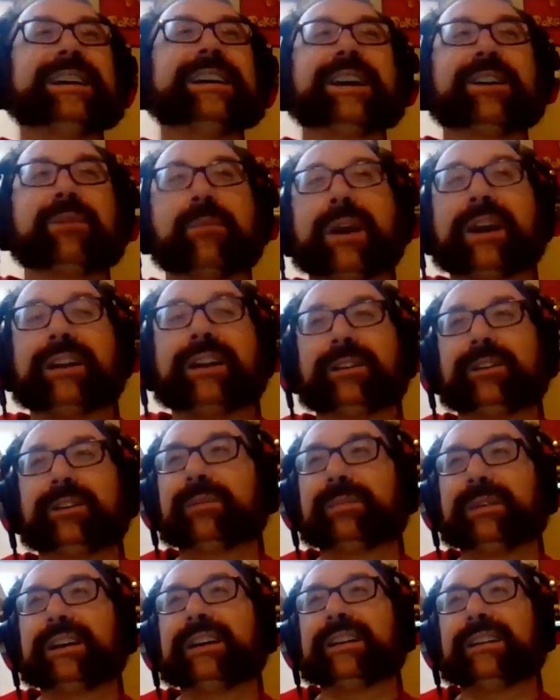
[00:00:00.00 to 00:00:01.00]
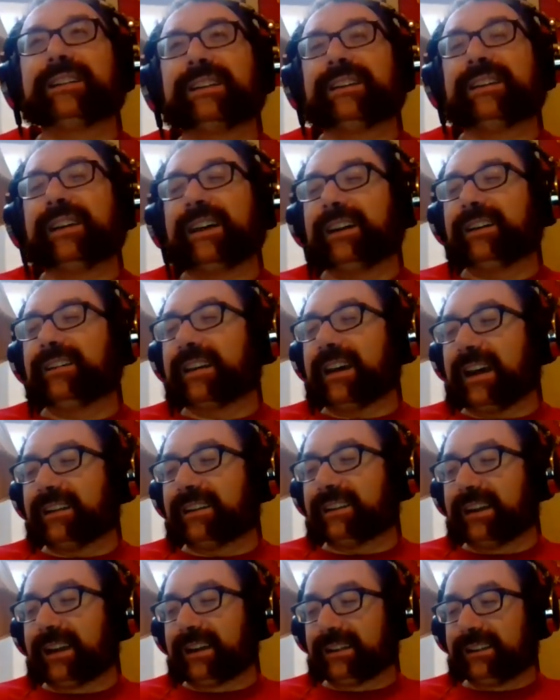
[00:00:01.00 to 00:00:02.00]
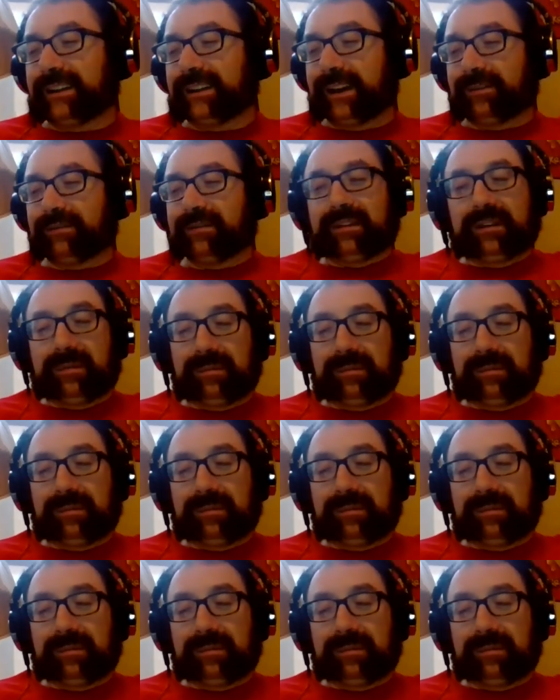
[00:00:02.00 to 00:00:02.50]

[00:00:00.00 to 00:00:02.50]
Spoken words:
he like waited a little bit and then like had sex. He like